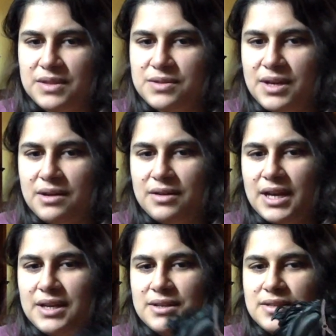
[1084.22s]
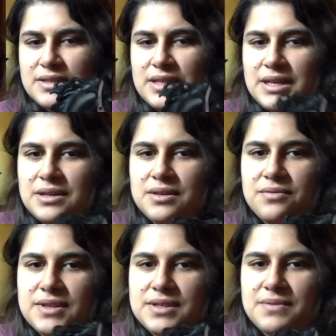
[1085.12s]
so yeah, this is the end
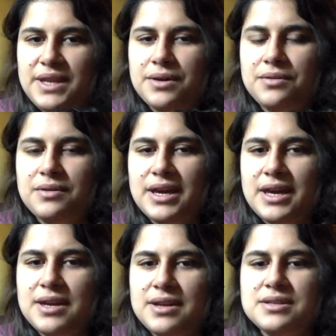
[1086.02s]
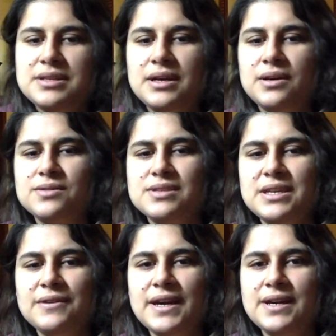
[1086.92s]
of this video, and I'll see
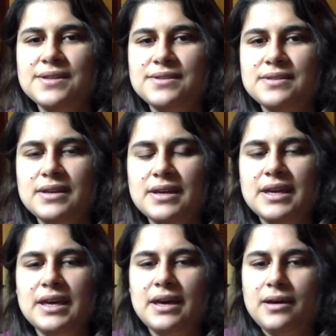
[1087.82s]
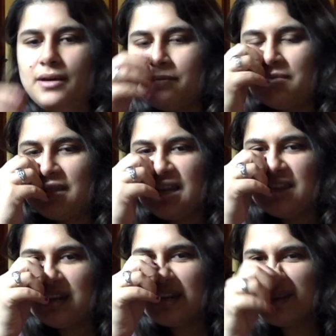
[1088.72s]
you guys in
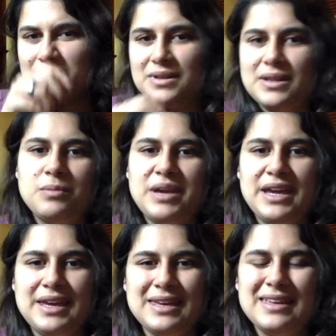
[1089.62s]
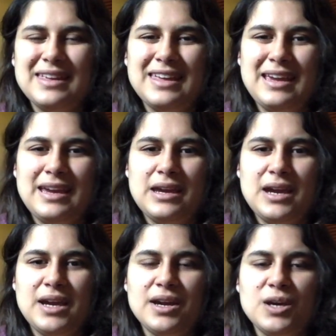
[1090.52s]
the next one I'll make. And
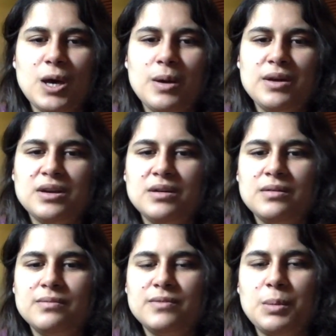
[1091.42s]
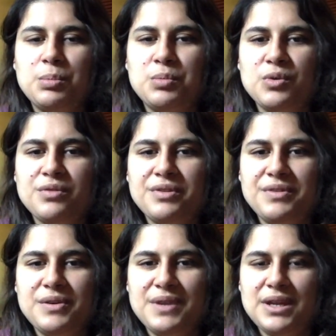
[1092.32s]
I got a couple more
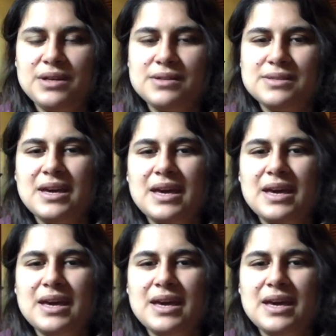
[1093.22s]
review videos.